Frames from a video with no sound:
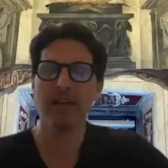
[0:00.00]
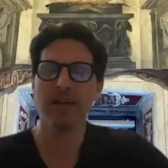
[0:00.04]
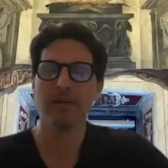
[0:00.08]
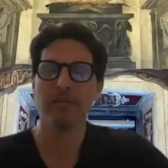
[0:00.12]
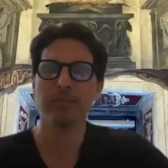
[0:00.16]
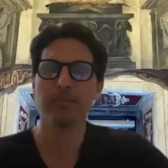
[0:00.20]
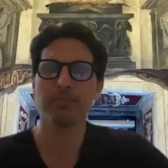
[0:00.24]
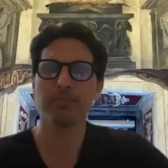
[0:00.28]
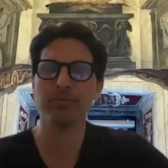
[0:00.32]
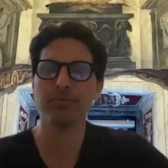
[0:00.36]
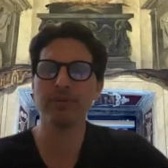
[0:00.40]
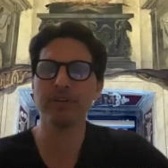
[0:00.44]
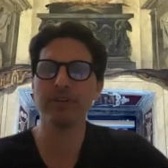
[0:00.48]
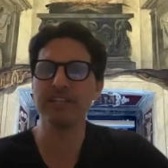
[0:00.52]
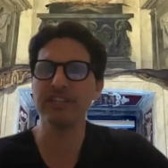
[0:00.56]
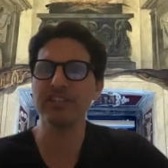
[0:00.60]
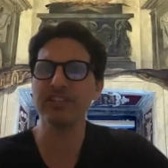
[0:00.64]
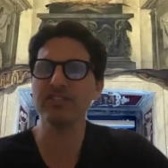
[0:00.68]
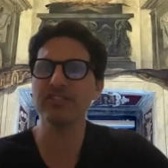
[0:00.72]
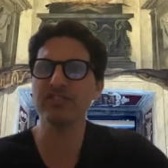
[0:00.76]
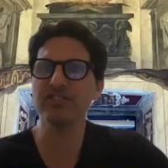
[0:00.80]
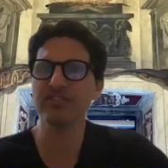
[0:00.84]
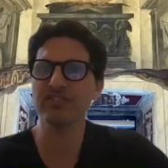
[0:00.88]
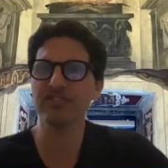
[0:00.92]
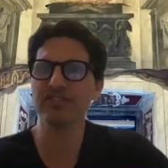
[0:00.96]

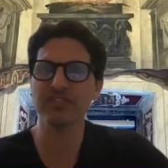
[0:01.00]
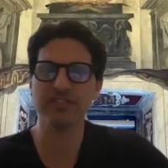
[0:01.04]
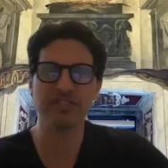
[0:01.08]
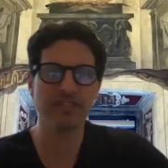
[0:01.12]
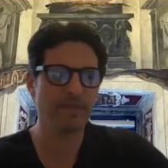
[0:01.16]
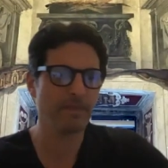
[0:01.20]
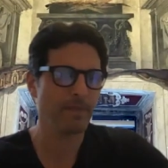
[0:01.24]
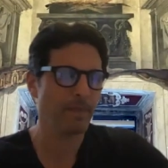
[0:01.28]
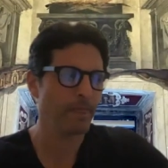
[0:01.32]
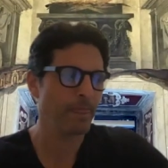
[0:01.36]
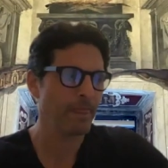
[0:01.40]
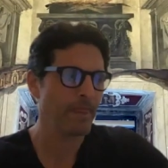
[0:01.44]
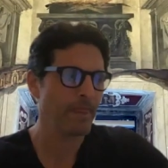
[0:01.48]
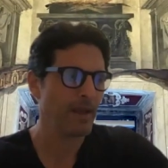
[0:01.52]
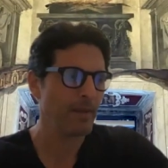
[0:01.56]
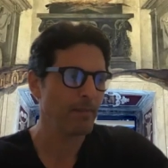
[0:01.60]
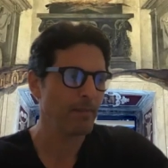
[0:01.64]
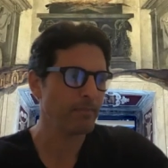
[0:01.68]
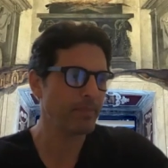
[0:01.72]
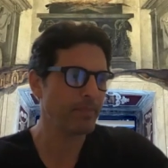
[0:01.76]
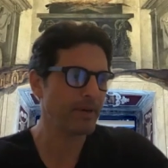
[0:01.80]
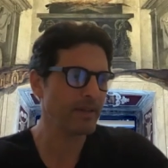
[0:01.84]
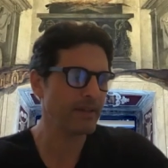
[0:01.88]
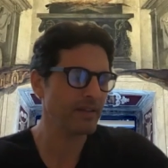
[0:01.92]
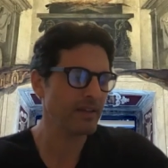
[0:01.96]
priests,
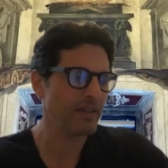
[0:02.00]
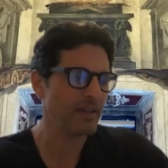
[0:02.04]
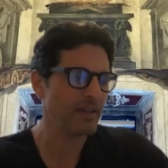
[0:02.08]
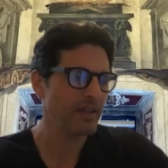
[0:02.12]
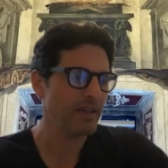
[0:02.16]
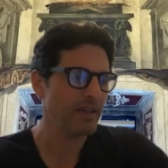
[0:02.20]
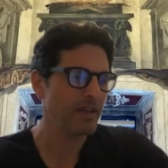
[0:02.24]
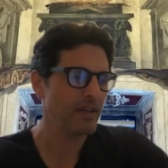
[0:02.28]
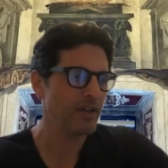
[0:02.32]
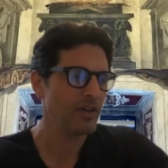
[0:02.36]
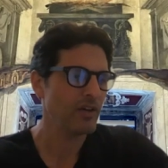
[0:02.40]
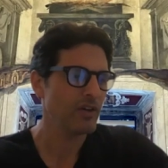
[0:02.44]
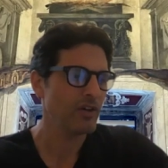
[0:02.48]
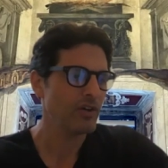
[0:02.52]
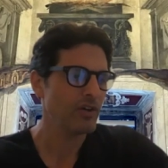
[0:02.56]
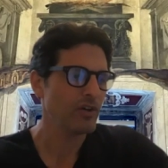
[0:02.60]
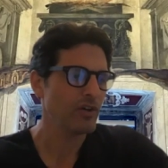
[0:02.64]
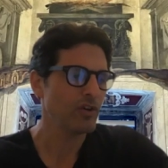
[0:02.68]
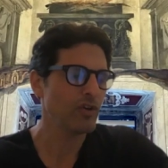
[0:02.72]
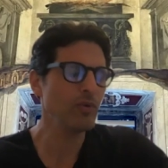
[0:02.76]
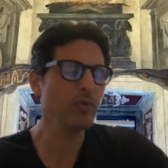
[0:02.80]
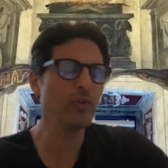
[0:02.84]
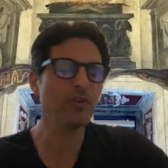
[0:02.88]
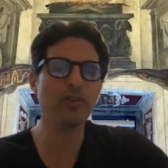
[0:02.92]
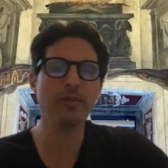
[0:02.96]
but
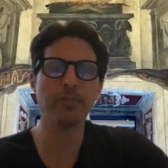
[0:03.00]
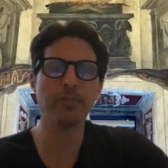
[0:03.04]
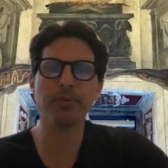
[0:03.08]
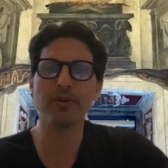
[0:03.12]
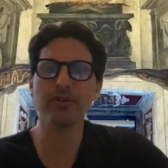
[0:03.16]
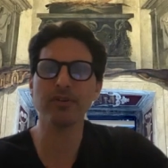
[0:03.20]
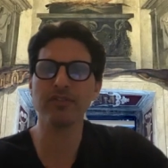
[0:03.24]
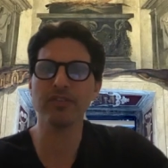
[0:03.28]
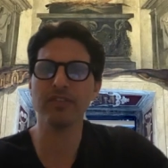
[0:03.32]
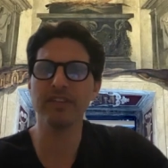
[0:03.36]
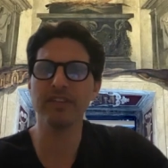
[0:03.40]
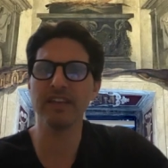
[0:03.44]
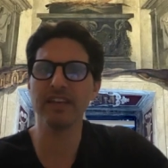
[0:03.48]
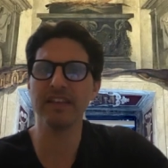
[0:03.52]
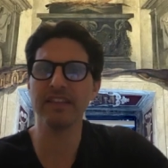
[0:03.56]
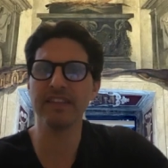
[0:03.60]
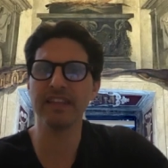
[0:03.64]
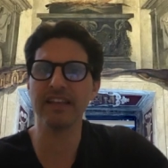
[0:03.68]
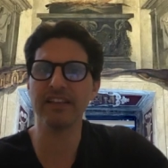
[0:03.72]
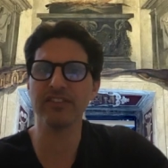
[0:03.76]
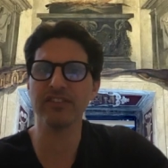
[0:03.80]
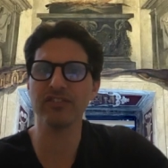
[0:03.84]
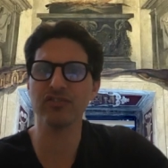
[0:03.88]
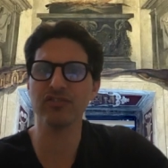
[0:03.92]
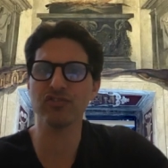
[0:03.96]
who is the person then
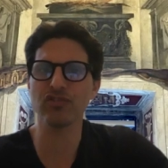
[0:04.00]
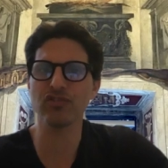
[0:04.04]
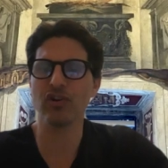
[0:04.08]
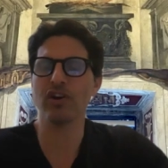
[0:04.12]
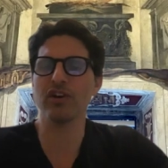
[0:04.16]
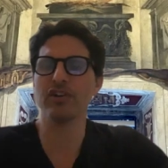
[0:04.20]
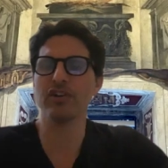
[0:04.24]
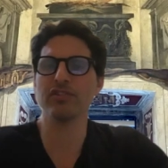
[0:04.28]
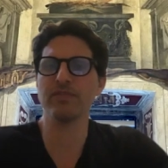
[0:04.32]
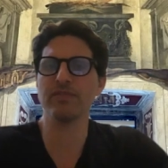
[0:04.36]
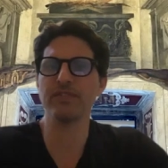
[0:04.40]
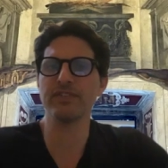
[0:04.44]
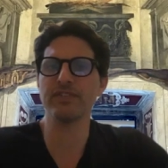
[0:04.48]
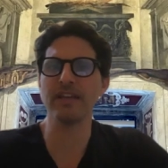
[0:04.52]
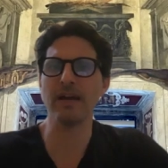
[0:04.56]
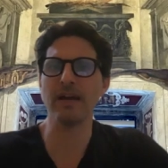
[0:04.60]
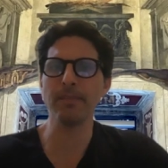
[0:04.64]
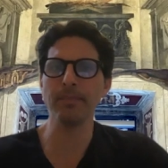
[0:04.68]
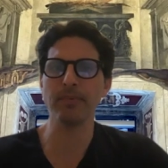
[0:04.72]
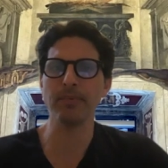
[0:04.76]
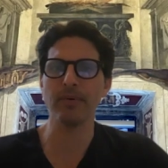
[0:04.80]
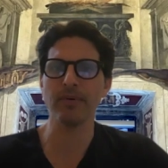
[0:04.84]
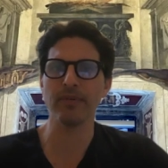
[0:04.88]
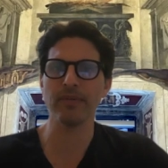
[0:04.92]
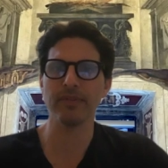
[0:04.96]
that's in charge of a
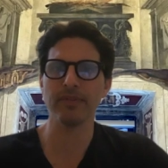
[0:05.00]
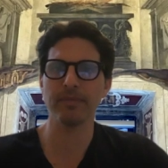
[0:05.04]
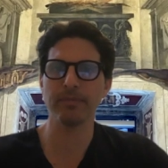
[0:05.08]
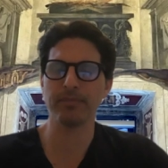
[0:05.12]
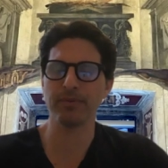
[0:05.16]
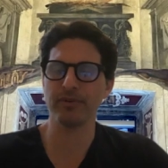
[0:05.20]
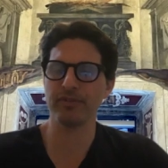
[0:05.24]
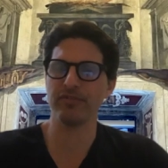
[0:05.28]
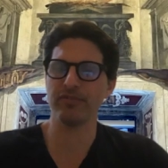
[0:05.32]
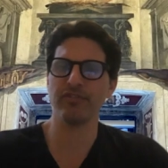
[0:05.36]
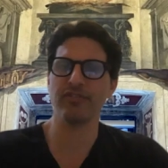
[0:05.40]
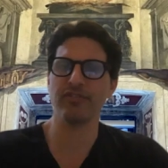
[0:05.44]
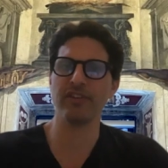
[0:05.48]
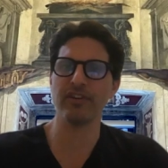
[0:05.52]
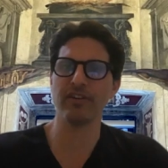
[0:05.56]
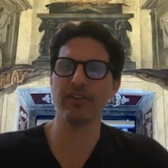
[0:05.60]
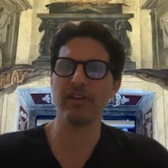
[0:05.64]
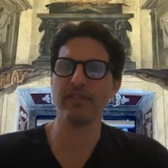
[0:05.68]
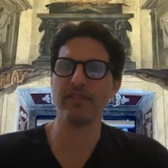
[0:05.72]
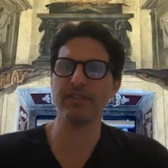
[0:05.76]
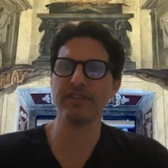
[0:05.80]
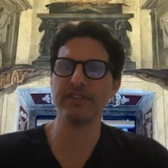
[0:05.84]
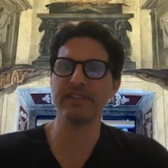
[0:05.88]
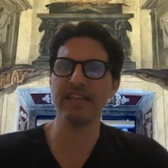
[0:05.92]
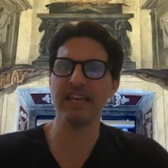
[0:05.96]
temple? The person's there
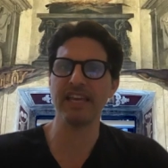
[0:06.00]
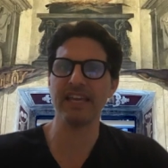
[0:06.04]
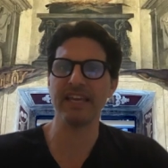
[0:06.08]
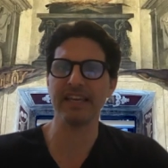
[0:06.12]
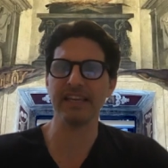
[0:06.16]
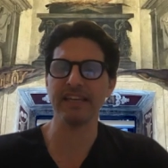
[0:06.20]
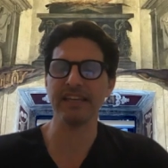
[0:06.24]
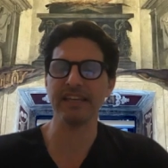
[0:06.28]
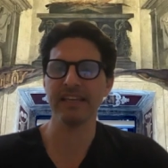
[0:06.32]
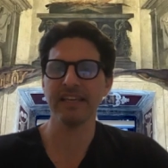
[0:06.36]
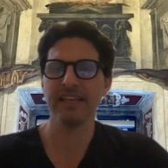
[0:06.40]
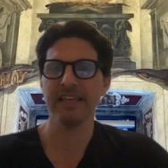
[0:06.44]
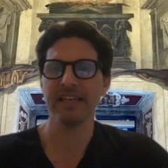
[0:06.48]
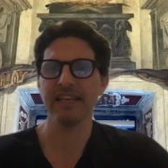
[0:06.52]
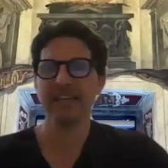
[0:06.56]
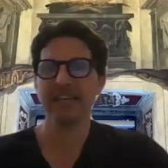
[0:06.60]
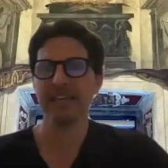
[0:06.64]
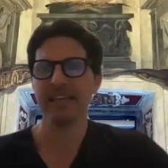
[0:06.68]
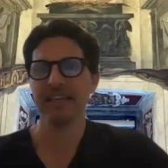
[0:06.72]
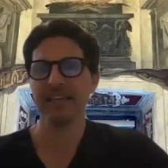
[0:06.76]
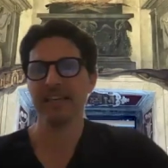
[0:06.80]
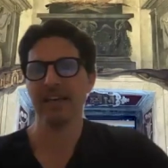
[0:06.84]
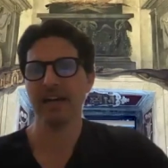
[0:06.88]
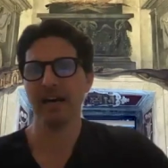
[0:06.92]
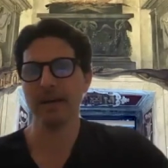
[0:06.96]
every day,
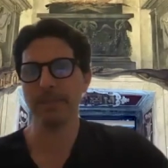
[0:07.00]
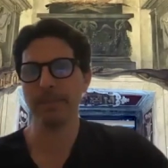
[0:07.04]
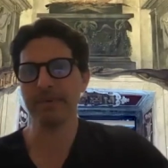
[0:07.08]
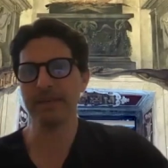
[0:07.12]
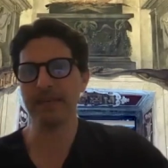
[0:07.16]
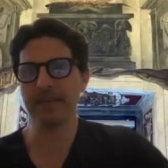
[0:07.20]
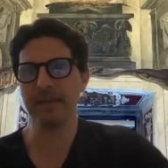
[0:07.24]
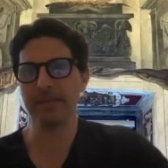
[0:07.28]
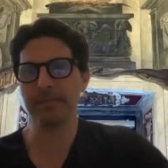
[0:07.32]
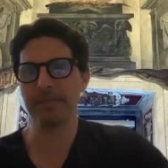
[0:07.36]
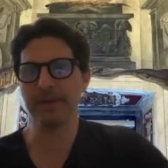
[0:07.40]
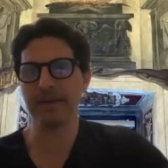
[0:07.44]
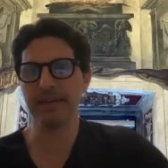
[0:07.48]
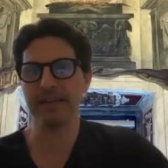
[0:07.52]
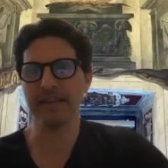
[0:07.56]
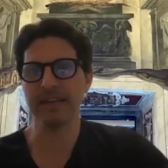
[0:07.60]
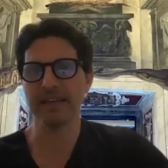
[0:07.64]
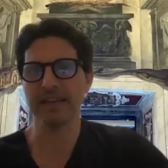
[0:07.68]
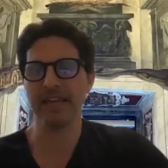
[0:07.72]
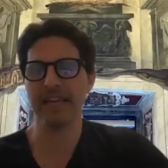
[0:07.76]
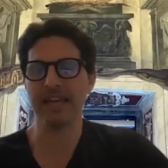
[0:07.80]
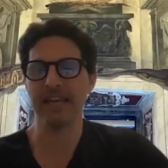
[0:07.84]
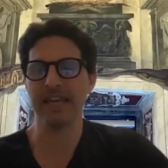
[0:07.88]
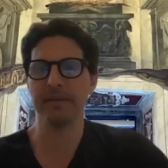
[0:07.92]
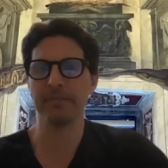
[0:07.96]
upkeeping
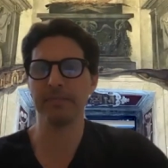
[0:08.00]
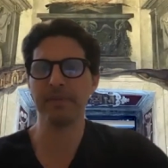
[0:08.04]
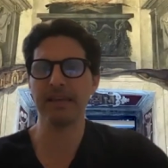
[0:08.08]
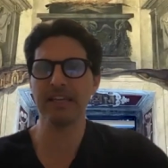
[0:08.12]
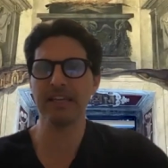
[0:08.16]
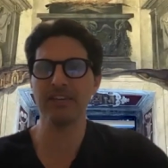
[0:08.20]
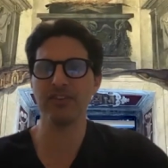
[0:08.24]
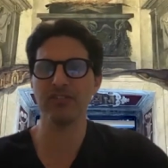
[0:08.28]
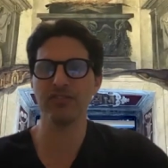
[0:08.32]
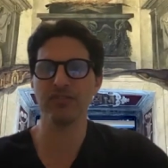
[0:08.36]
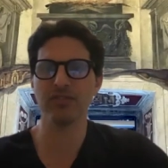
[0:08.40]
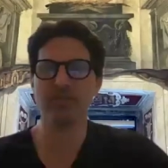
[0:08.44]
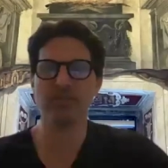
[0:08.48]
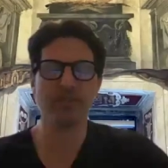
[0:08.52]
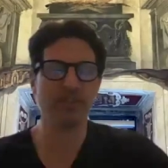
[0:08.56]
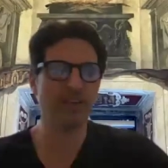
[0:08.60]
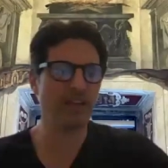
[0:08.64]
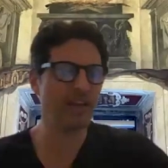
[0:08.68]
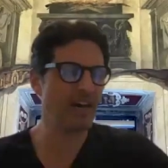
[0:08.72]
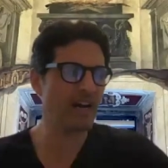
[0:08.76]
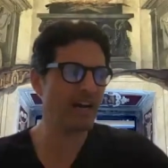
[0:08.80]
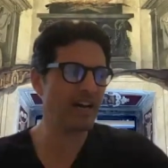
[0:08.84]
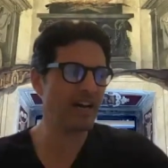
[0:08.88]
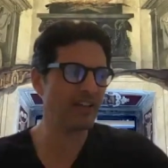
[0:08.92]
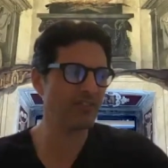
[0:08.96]
and making sure the
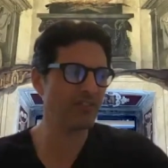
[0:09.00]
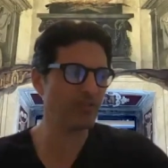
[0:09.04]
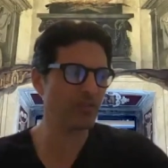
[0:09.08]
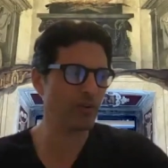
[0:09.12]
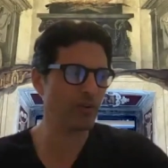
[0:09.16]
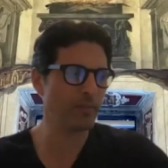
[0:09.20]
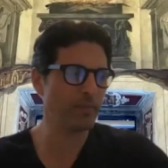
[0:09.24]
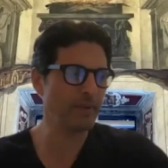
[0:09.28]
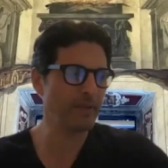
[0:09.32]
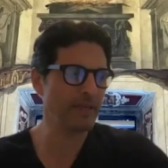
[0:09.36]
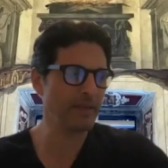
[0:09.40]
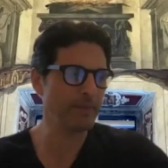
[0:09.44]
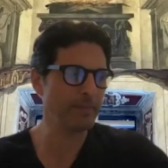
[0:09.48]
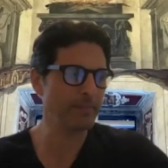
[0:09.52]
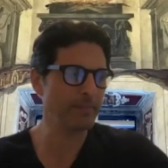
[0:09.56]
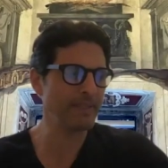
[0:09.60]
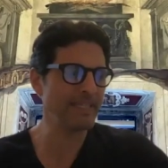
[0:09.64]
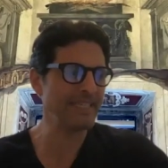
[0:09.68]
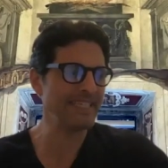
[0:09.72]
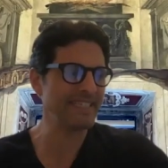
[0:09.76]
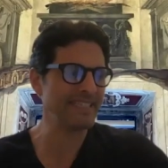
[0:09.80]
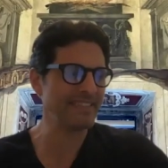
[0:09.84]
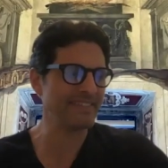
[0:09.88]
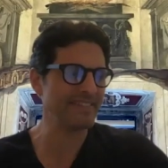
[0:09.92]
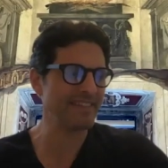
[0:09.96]
gods are being
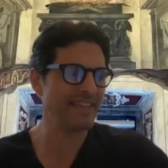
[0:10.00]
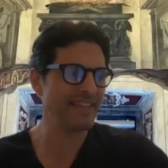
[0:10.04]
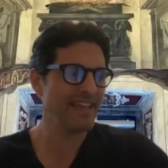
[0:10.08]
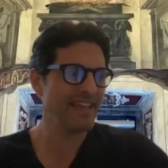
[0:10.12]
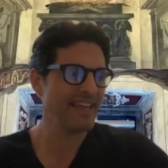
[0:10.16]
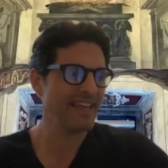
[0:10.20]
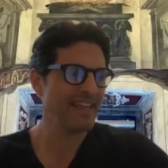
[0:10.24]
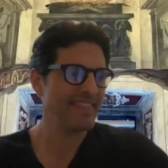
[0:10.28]
pleased.